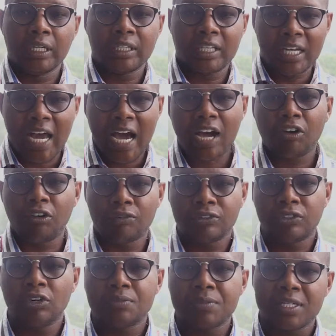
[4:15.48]
the lack of
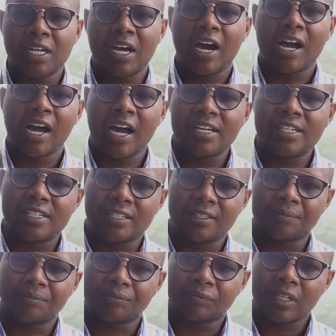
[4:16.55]
jobs in our country
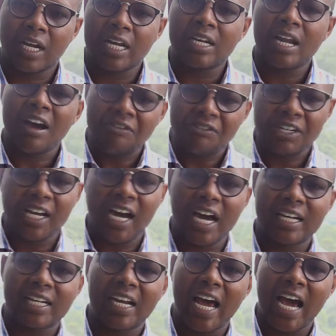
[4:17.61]
and
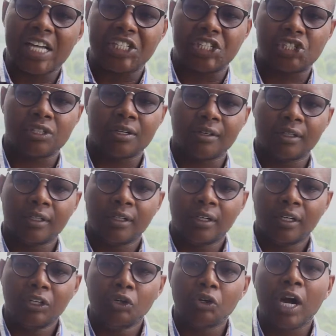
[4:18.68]
Africa at large,
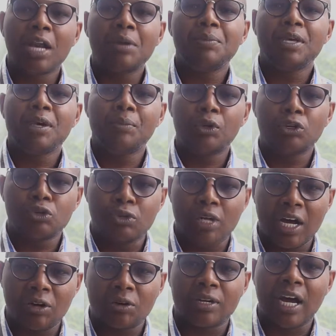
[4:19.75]
you can be able to
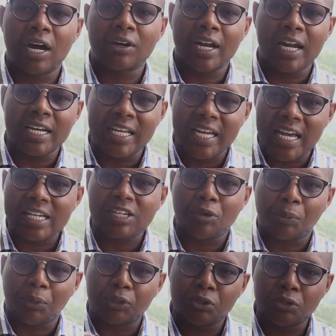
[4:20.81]
narrow down and get
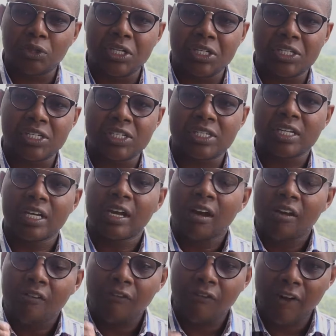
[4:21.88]
opportunities
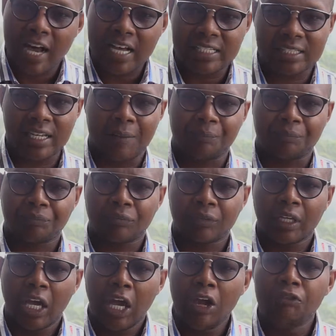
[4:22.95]
faster.
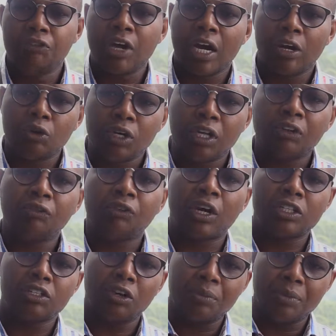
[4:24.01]
If you are looking for
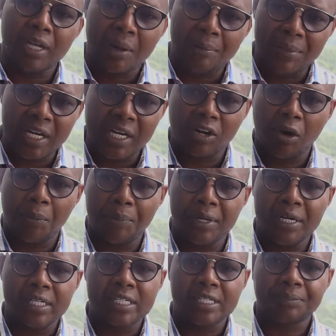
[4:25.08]
a job in a big
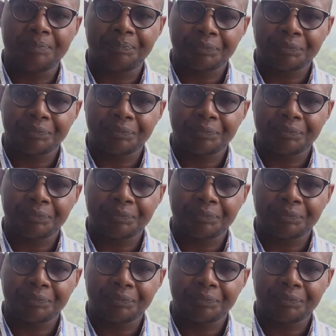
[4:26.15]
corporate,